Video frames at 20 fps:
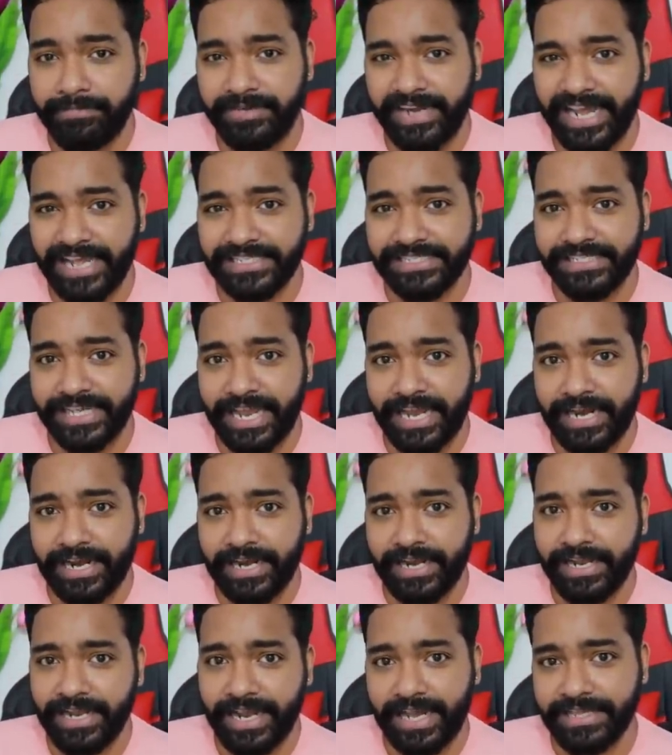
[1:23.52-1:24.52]
Day
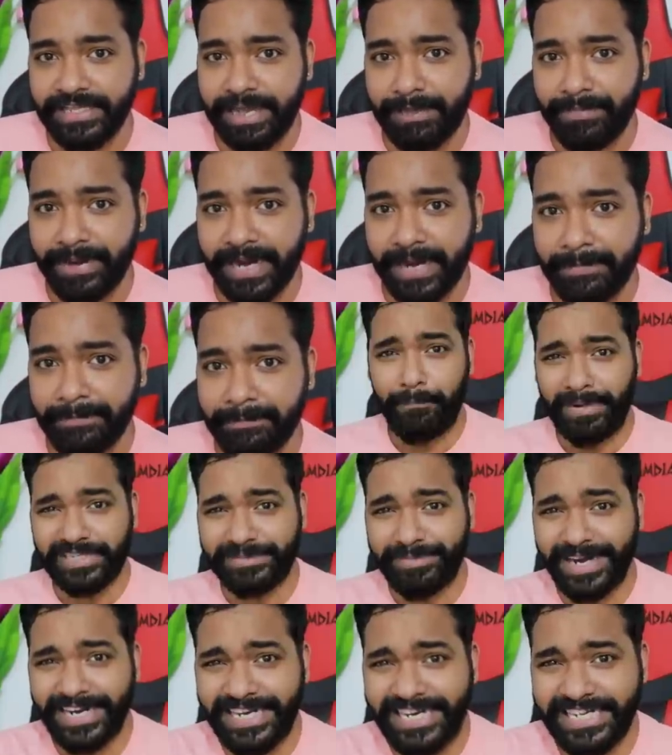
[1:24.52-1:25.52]

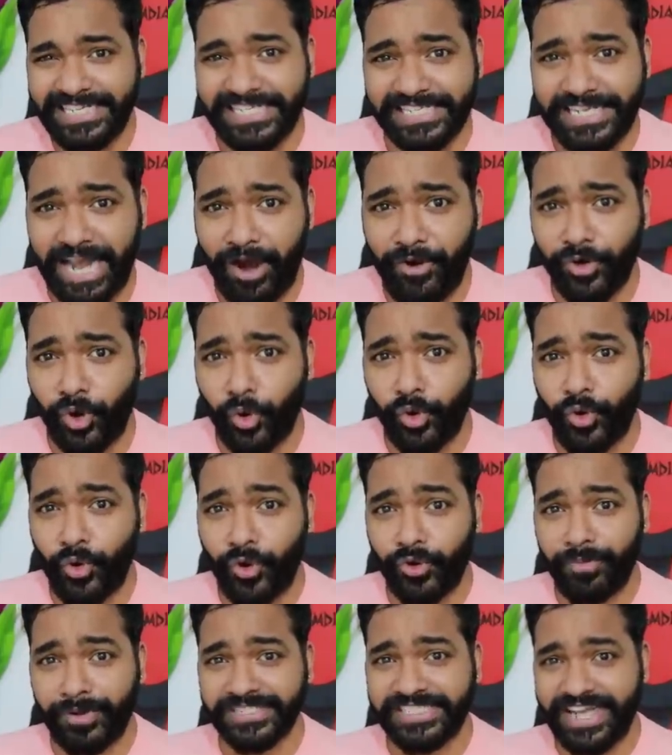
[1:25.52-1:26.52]
Sale? Discount on
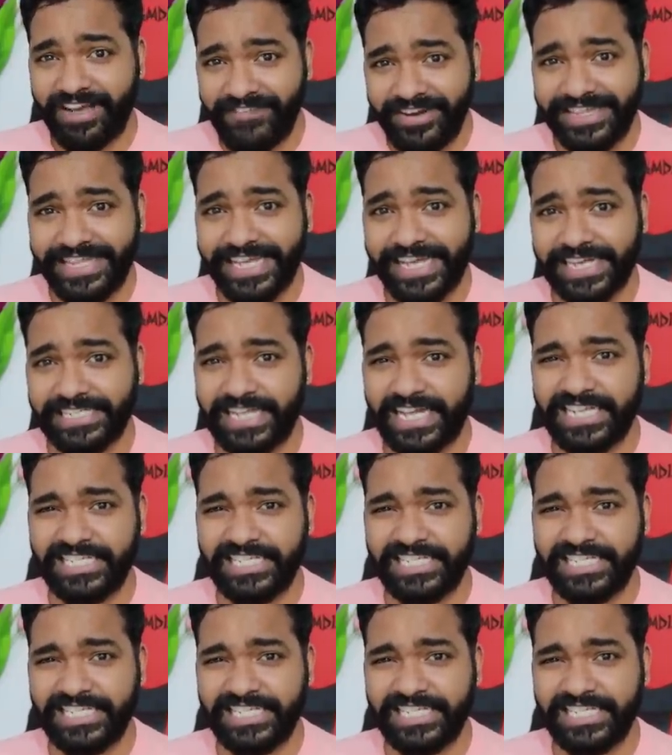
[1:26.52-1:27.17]
almost everything, guys.